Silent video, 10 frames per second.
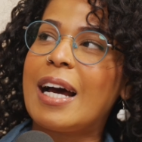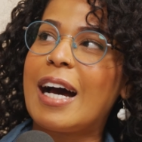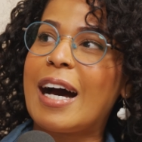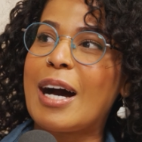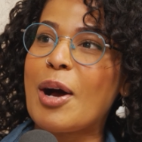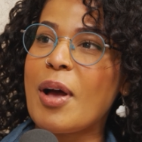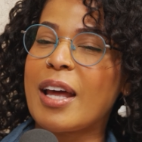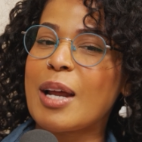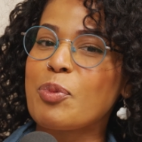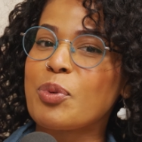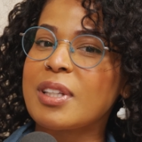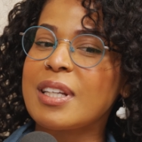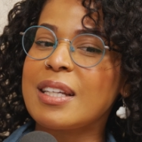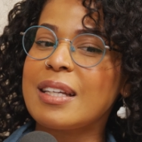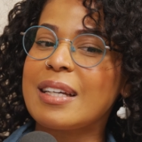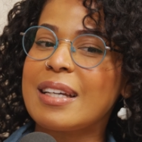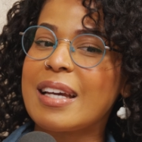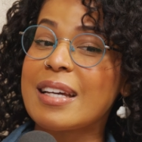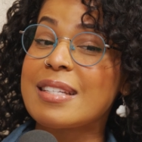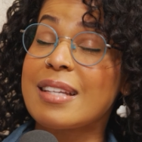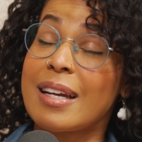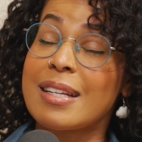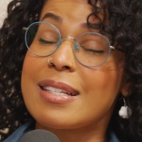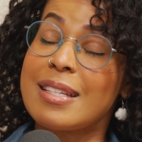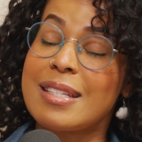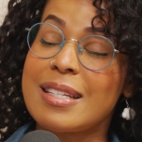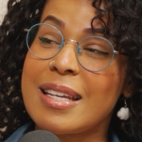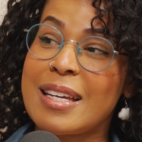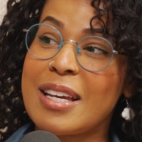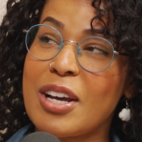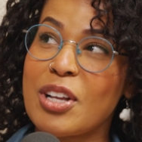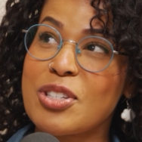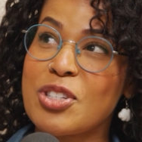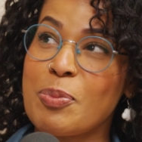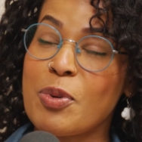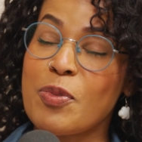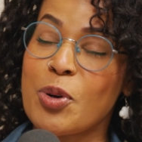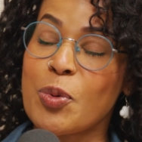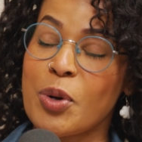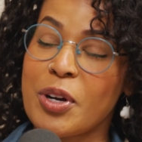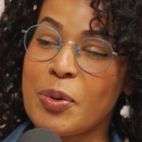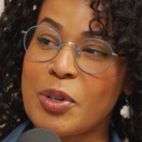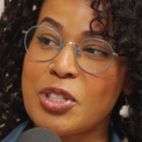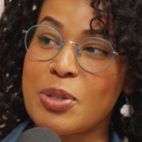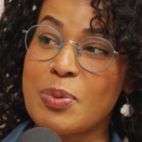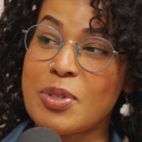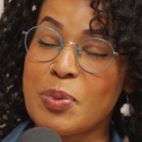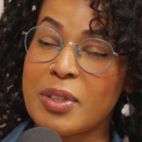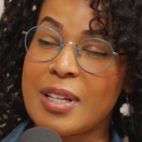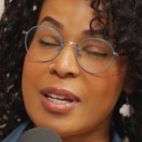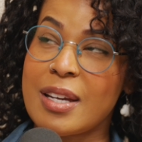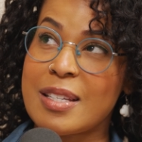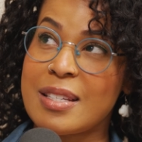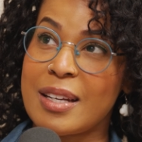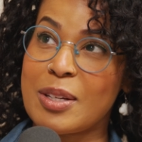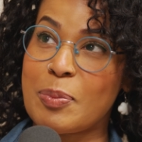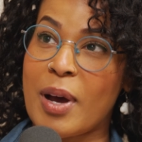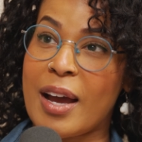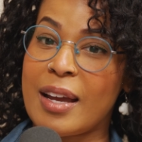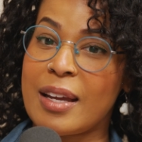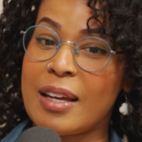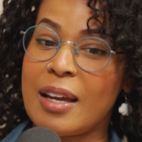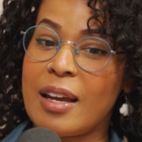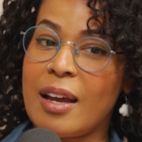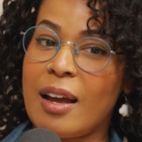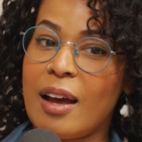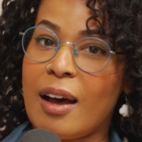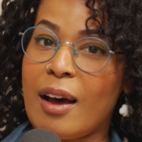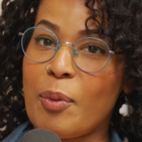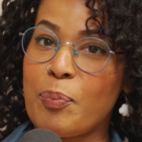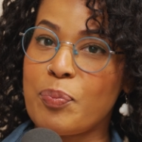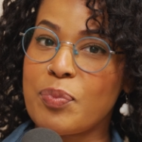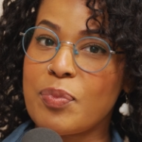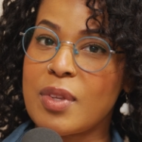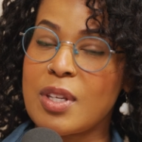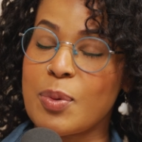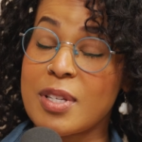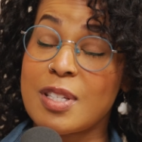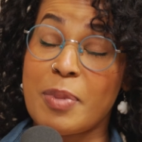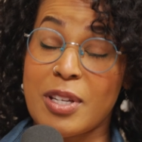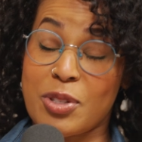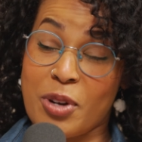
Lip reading: And I'm really excited to see some of her work where she was really excited by the U.S. space